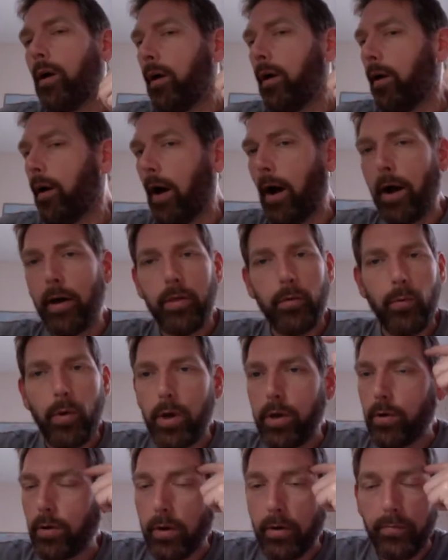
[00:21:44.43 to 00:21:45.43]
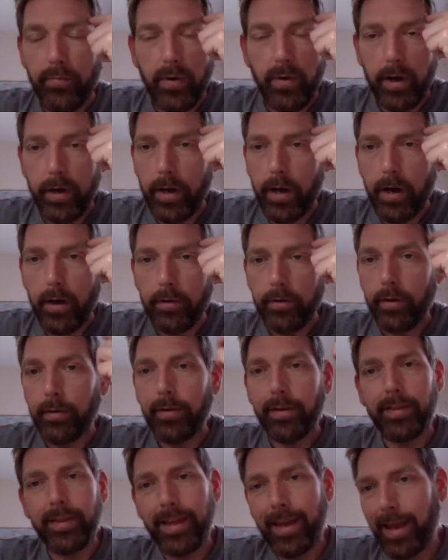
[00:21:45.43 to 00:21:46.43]
Either way, you're going to find out that
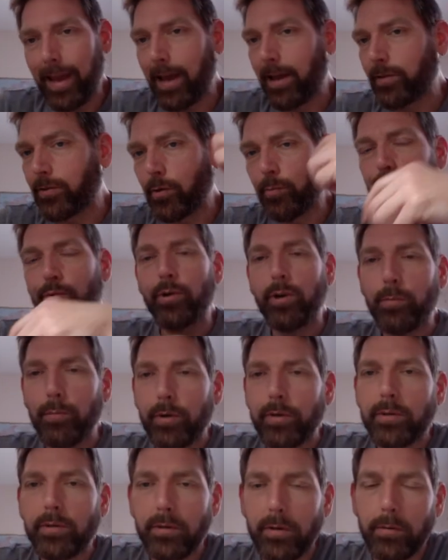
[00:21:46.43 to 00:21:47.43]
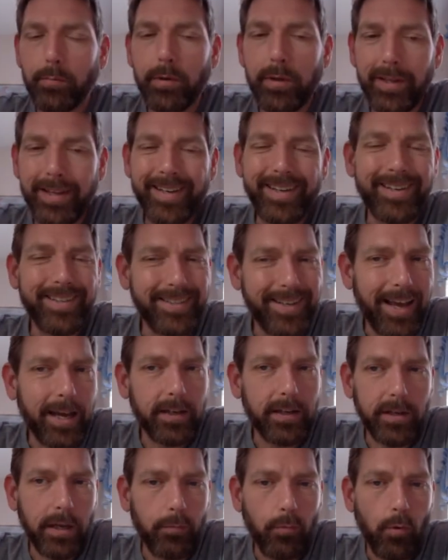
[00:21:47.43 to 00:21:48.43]
the answer pretty much is going to be the exact
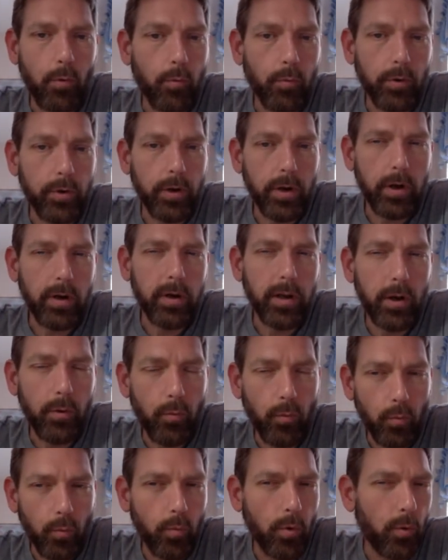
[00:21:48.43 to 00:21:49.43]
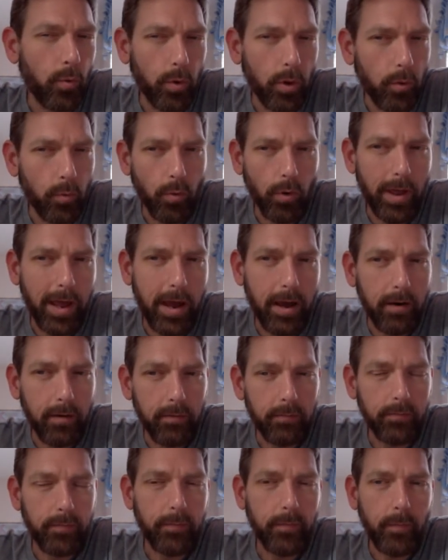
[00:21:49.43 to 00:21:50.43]
same when we're done. We really won't
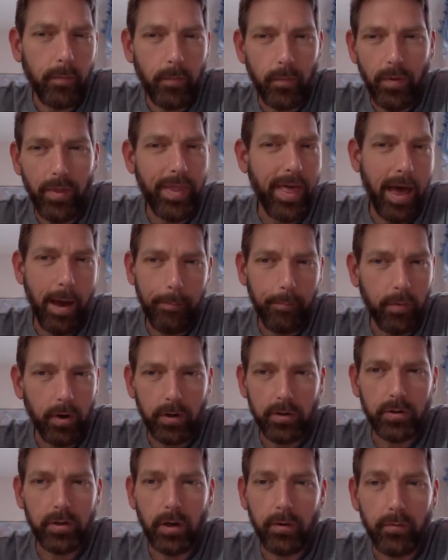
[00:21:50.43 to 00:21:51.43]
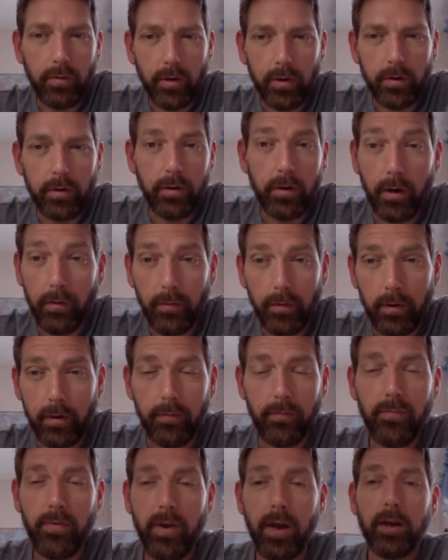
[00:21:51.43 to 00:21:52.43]
have that much of an
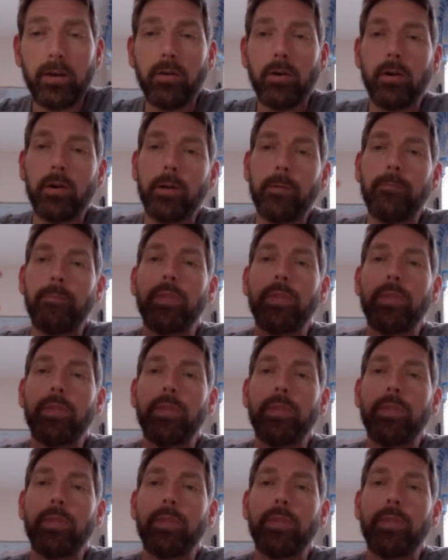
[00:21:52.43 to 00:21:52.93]
effect on it.